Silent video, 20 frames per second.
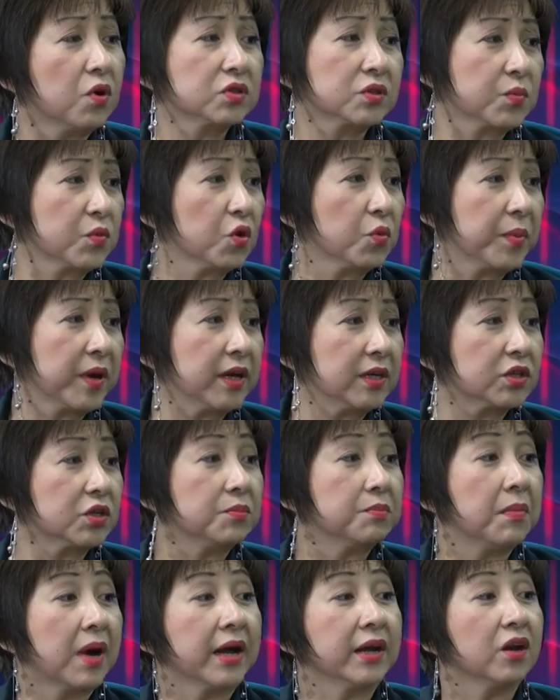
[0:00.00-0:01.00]
most of your
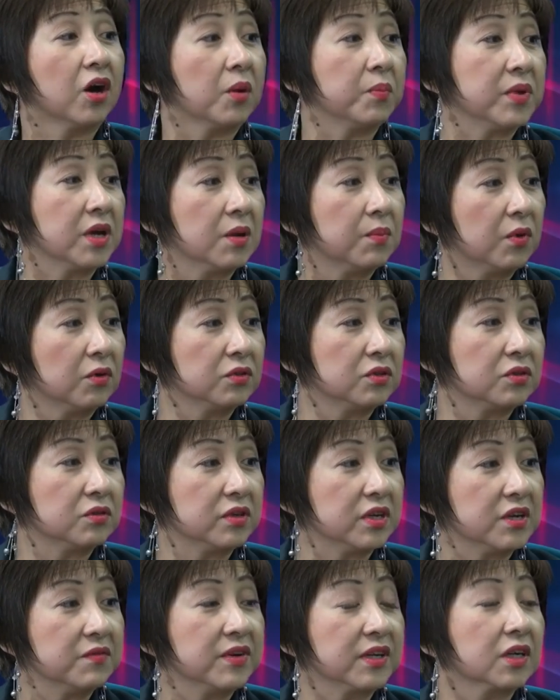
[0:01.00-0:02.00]
patient might not be able to
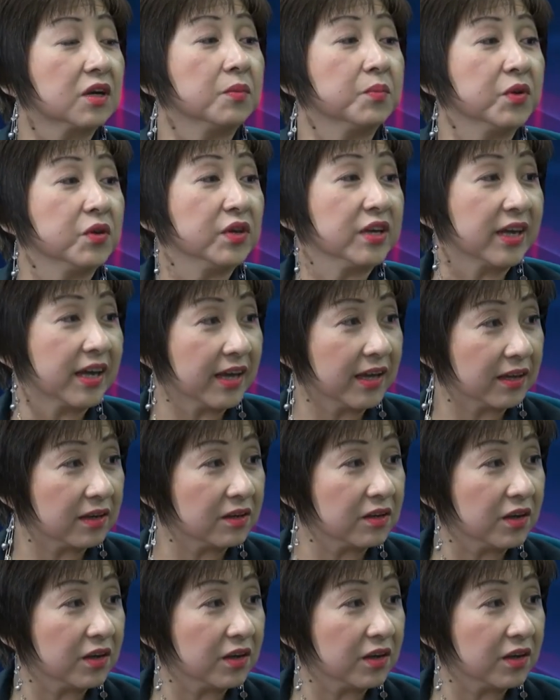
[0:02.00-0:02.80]
even communicate,